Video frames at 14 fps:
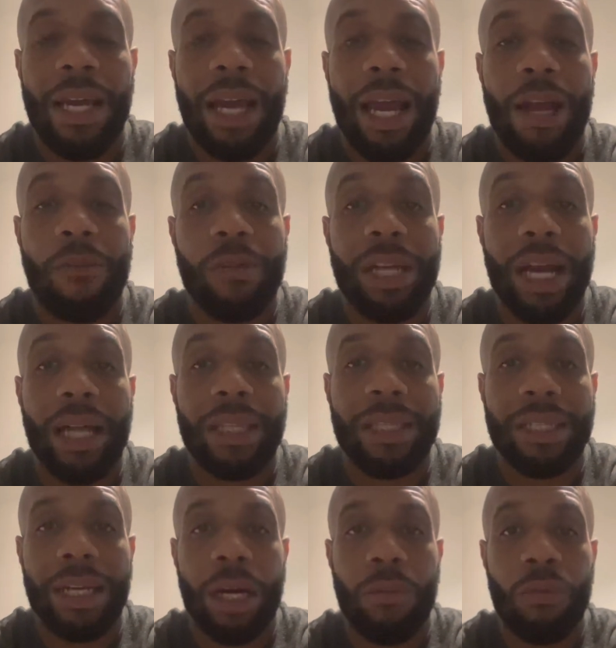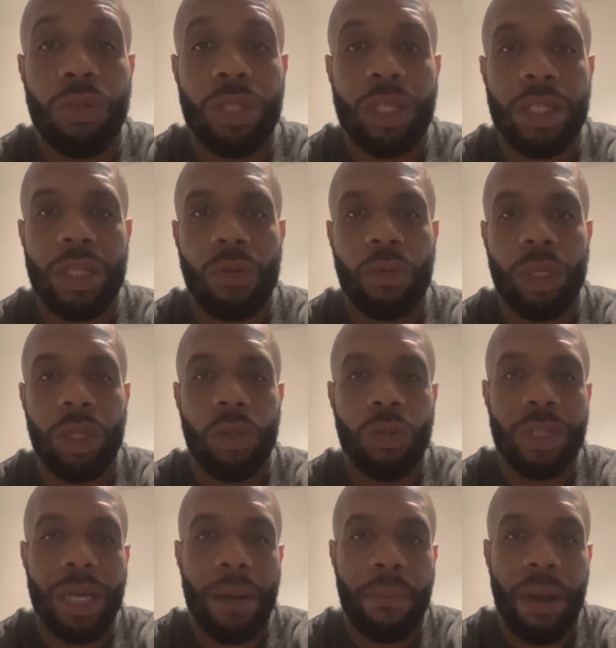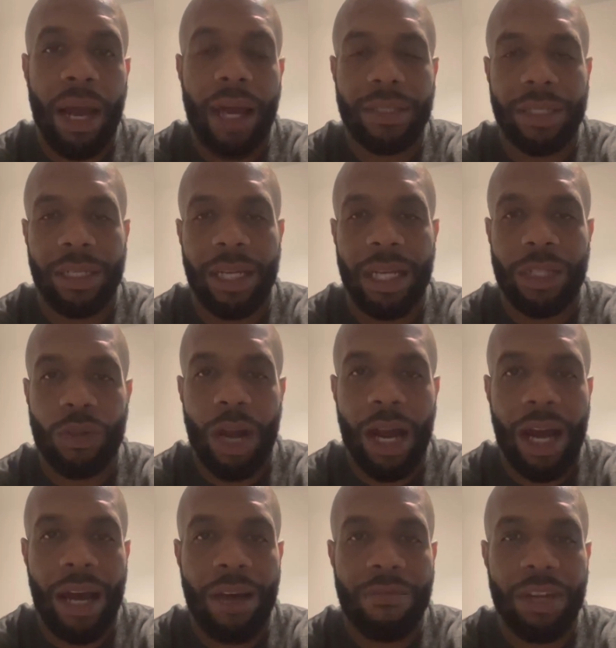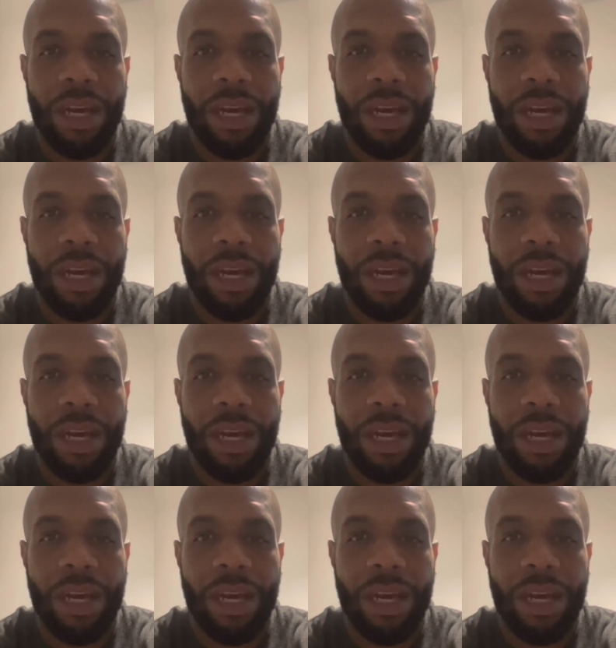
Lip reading: and reality humbles us and we lose that passion, that drive.